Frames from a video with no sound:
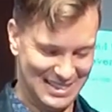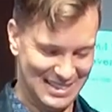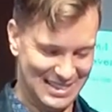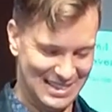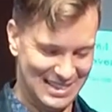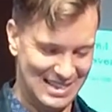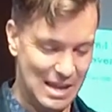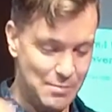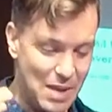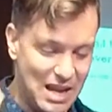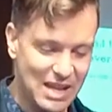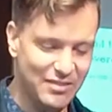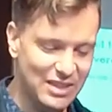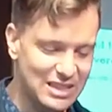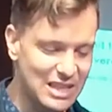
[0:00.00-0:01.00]
Yet many of
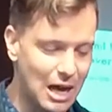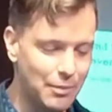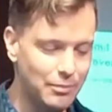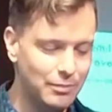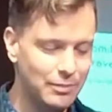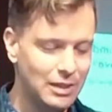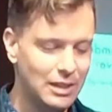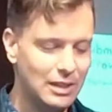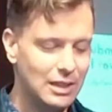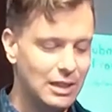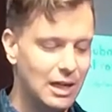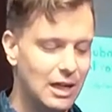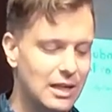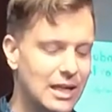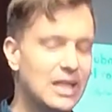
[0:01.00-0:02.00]
us come
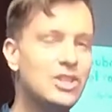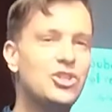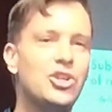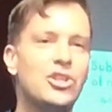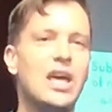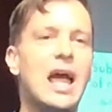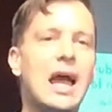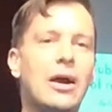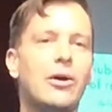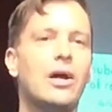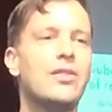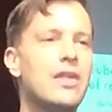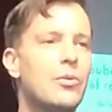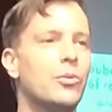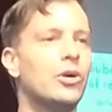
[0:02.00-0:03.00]
into the era
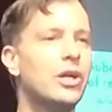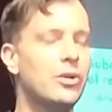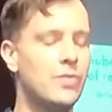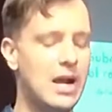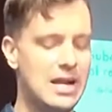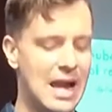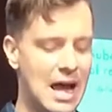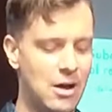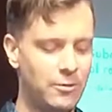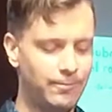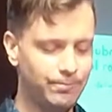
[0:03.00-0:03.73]
that we're in right now,